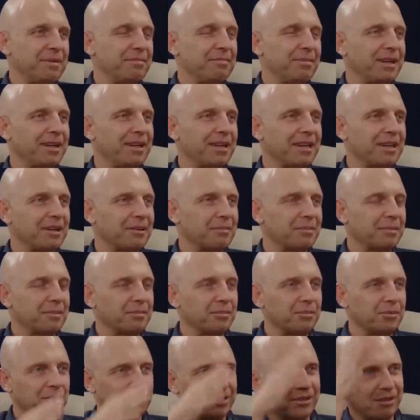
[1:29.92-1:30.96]
people are a little
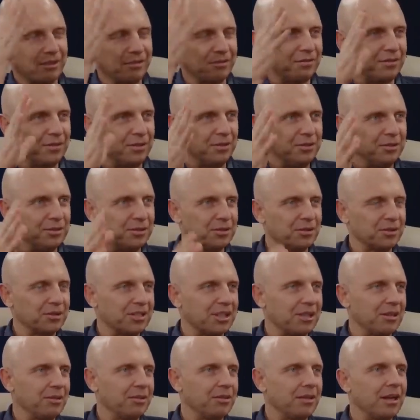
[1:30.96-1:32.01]
bit more confused or
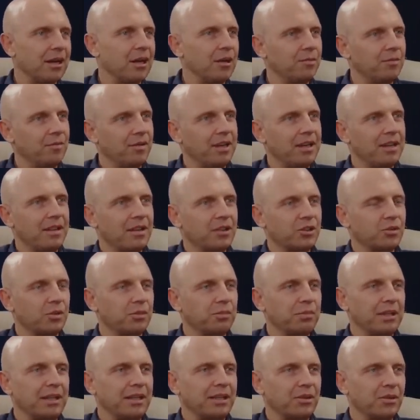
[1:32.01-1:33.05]
so. Hopefully, yes. this
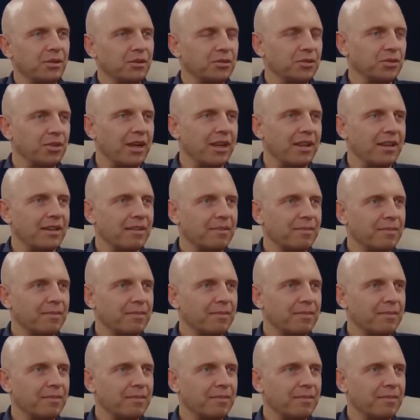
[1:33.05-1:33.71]
will bring it all together.